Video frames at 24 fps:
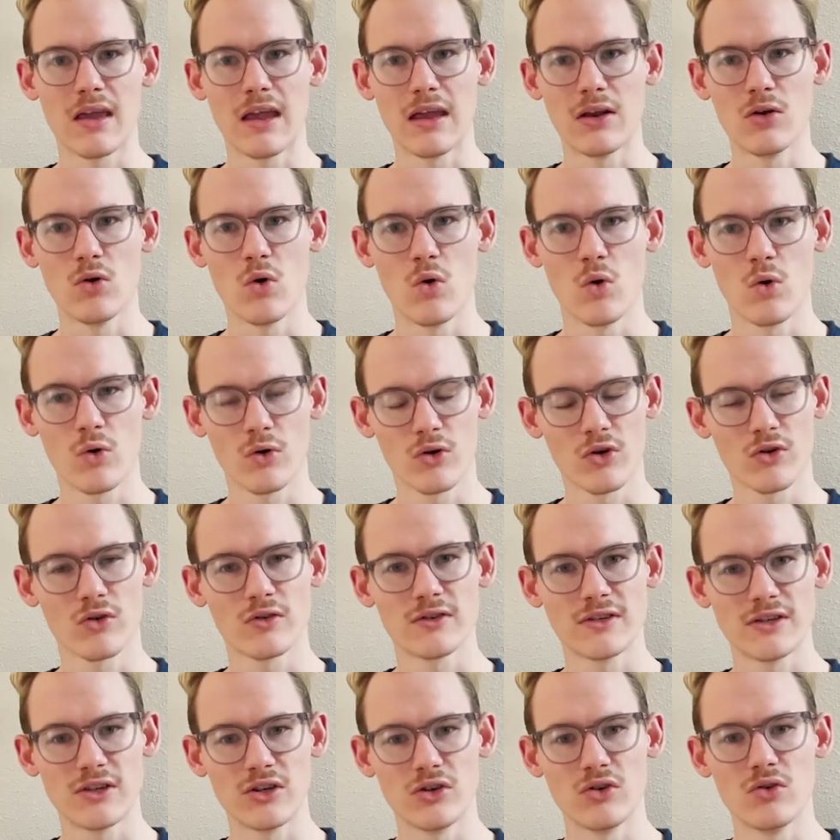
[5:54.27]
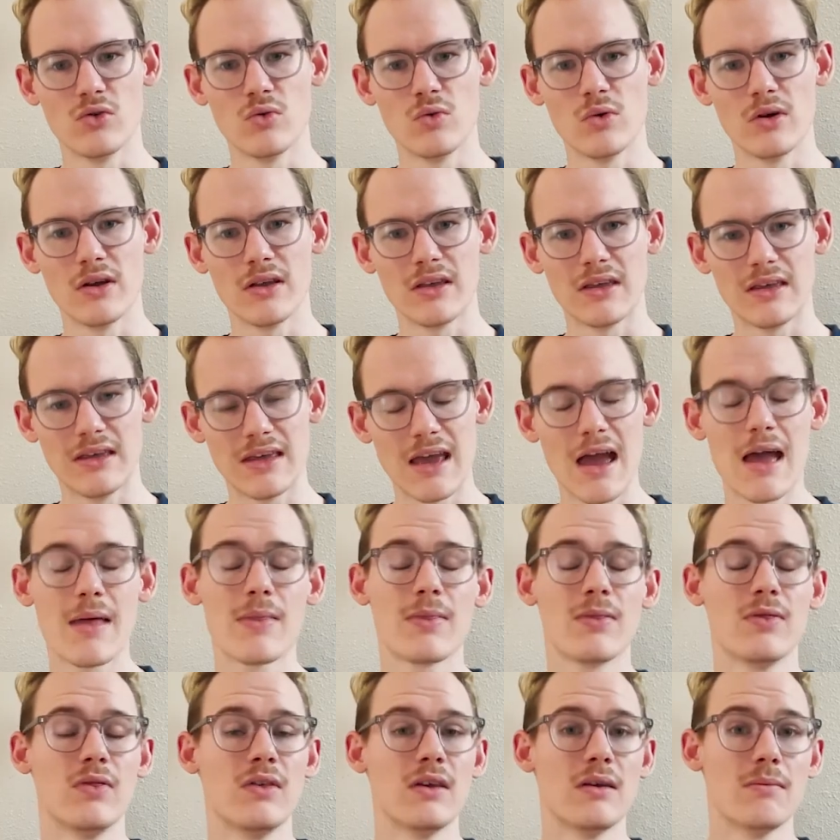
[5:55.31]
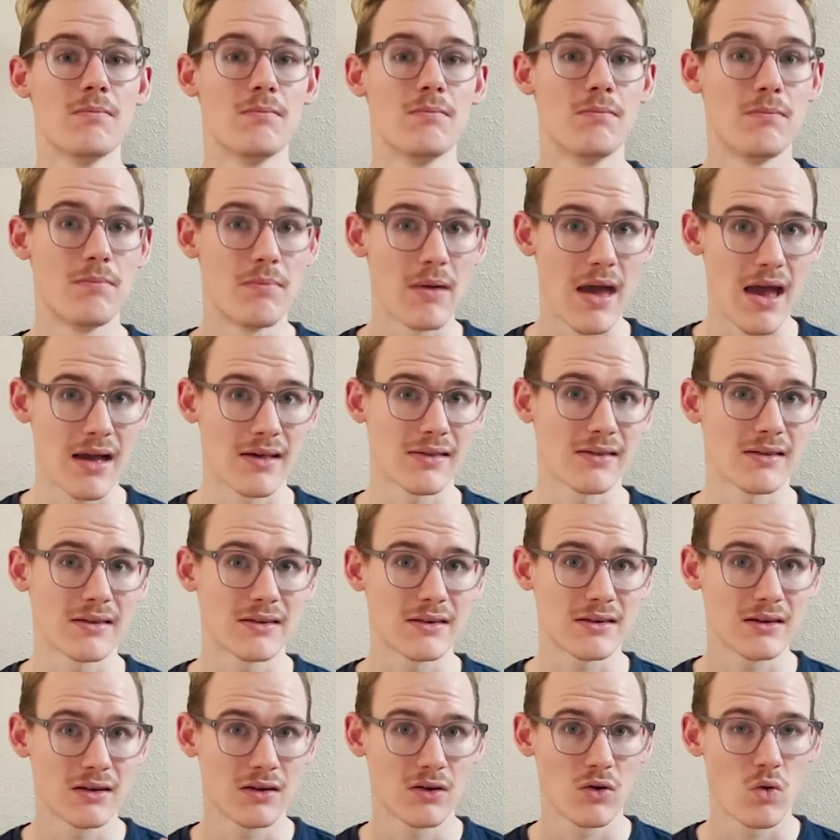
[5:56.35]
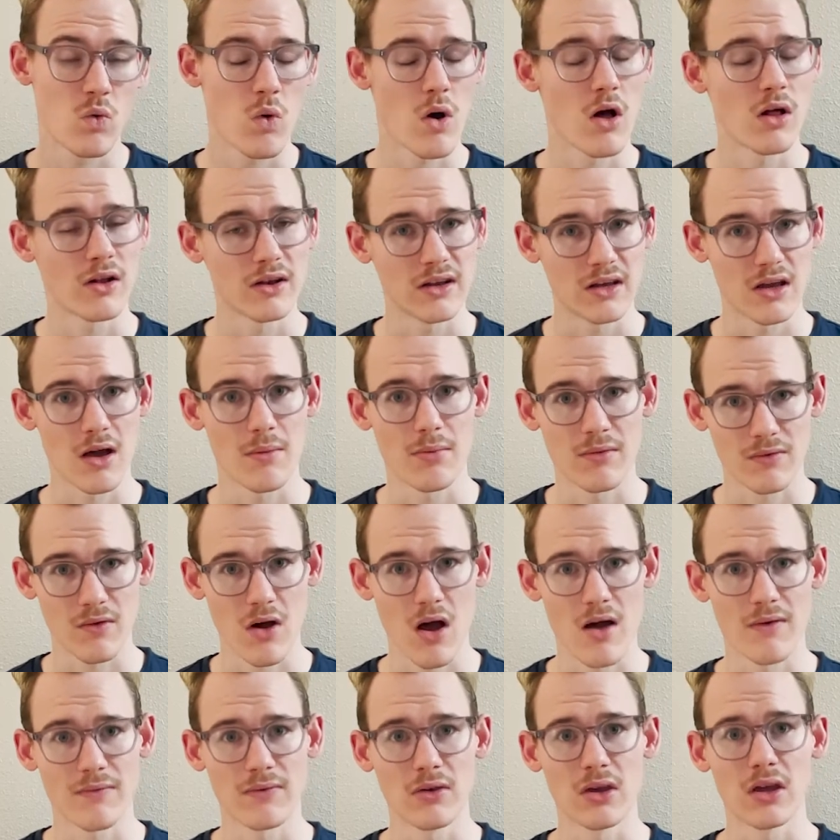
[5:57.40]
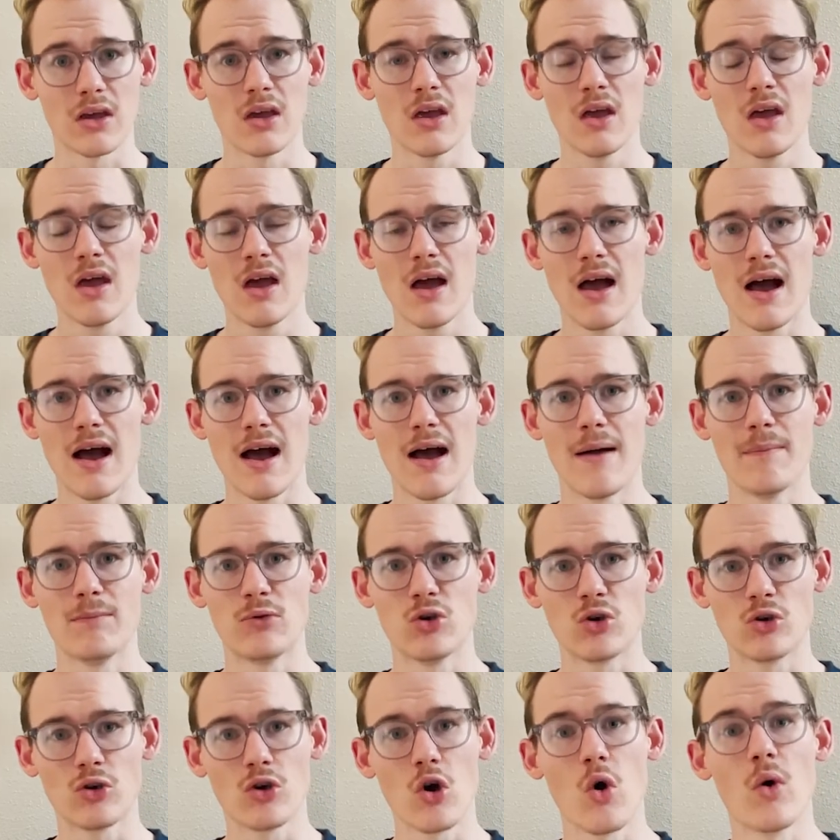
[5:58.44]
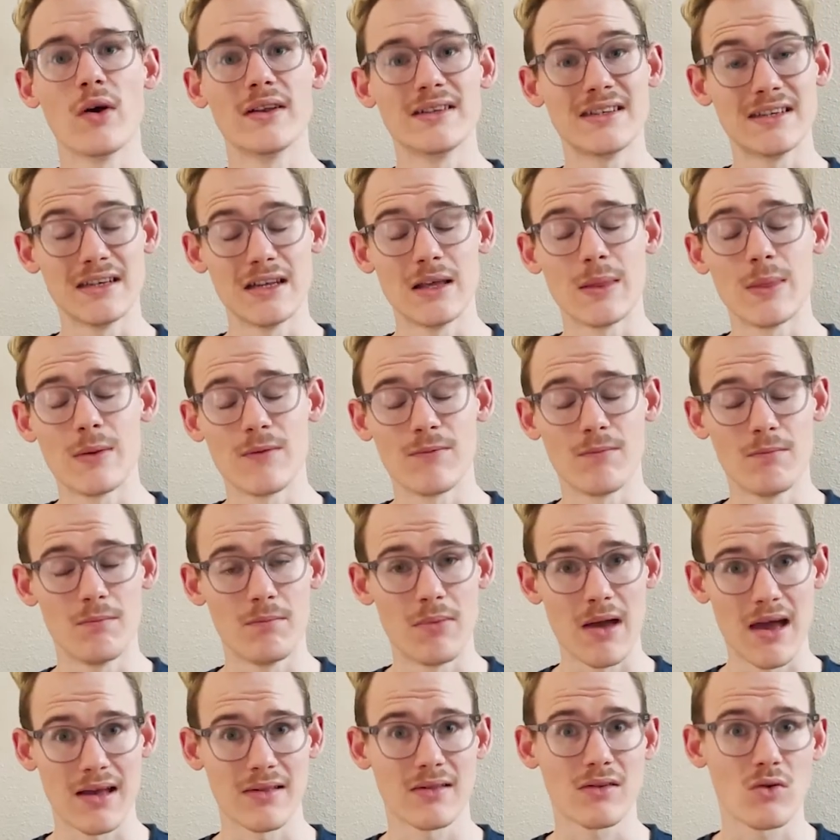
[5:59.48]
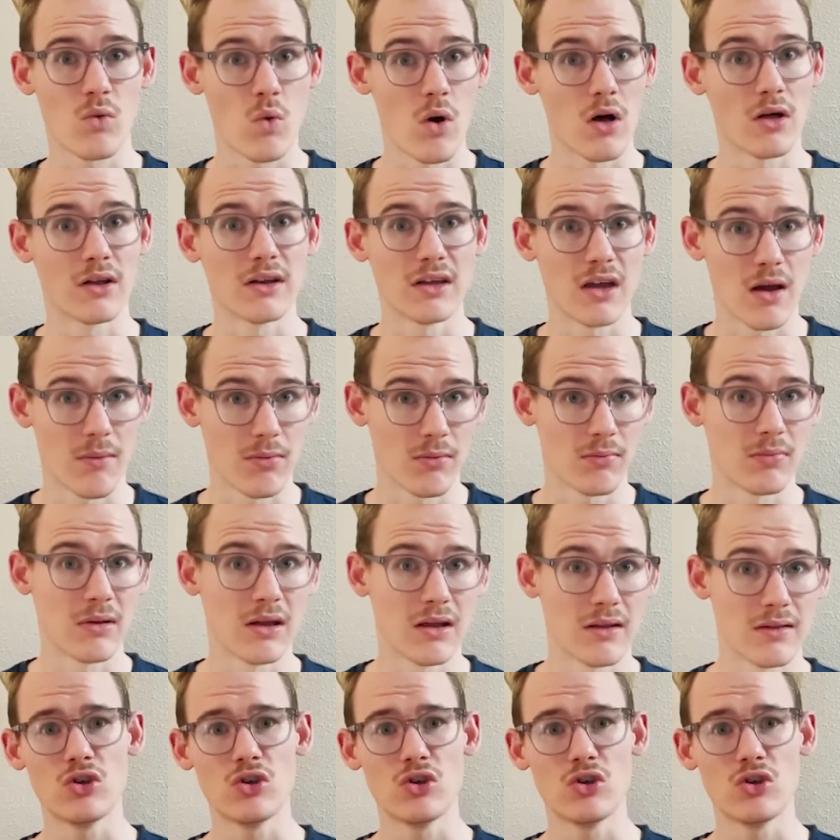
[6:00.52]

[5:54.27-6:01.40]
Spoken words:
In order to get the best quality cup of coffee, you're going to need the best quality cup of beans.